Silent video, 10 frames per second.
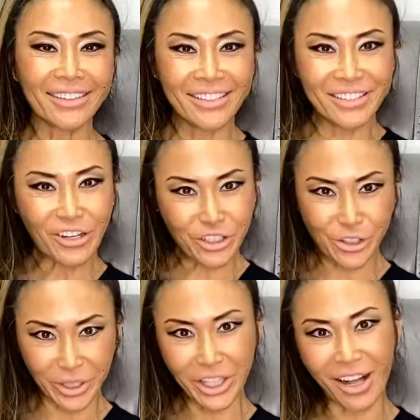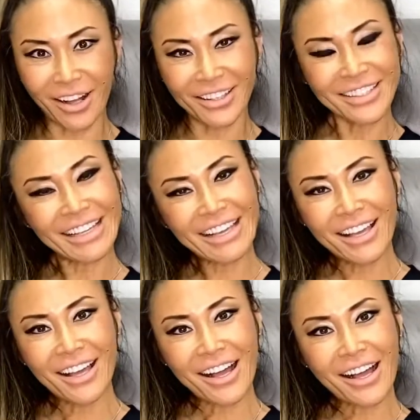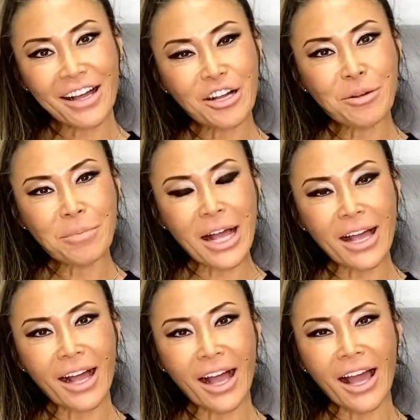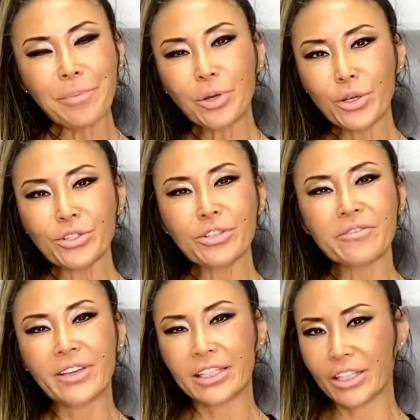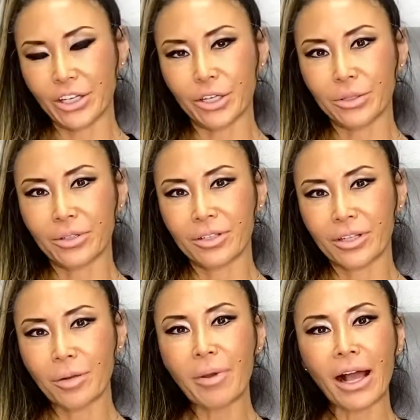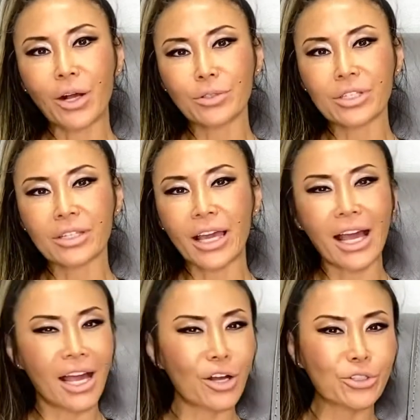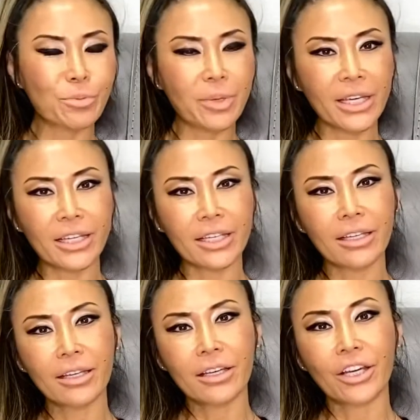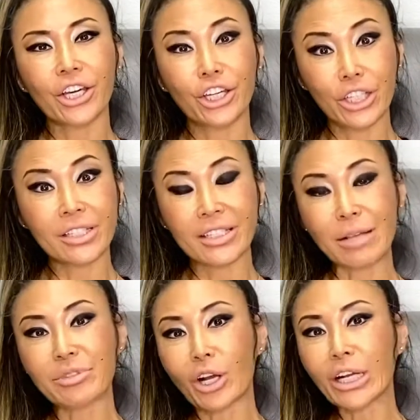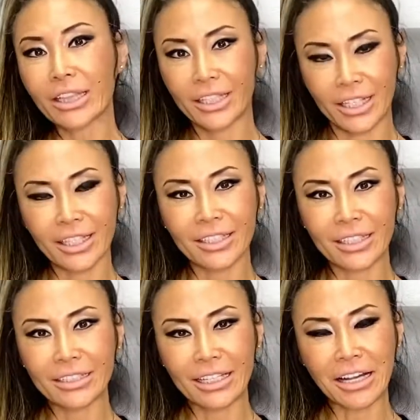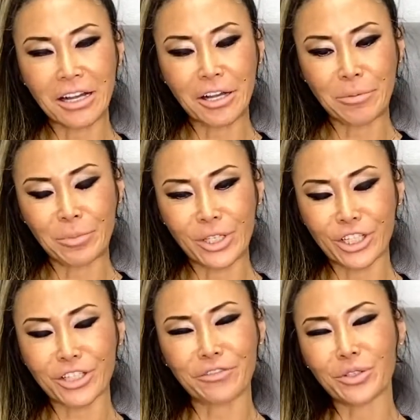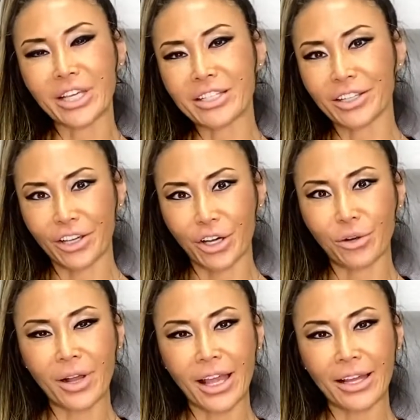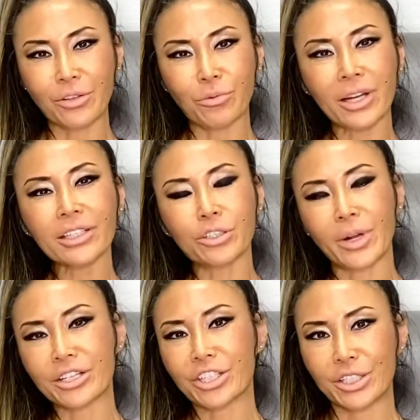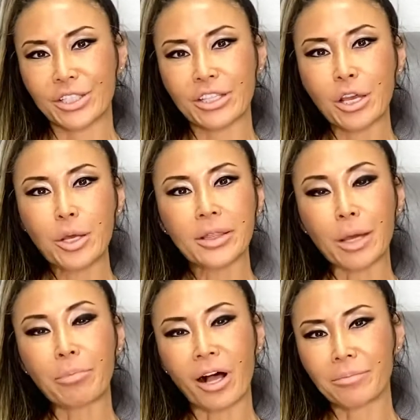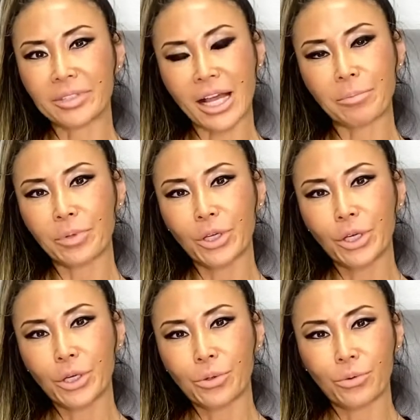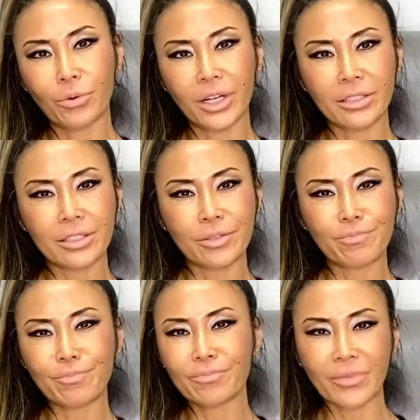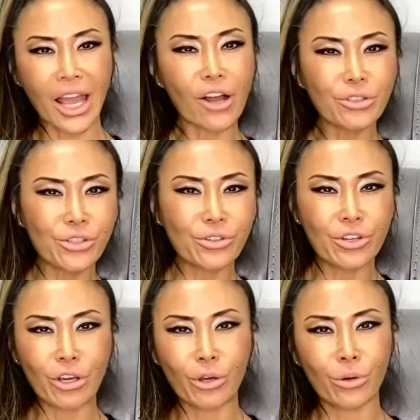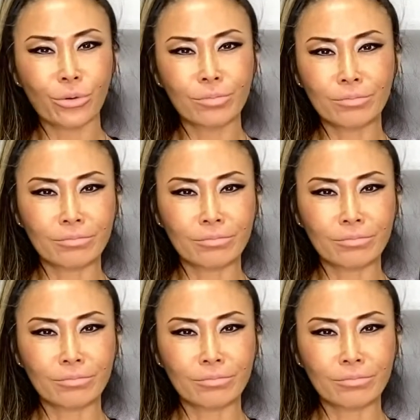this is Dr. Joy Kong. I posted a video about how to pick a good stem cell clinic just a few days ago. And one of the questions that popped up was, how do you know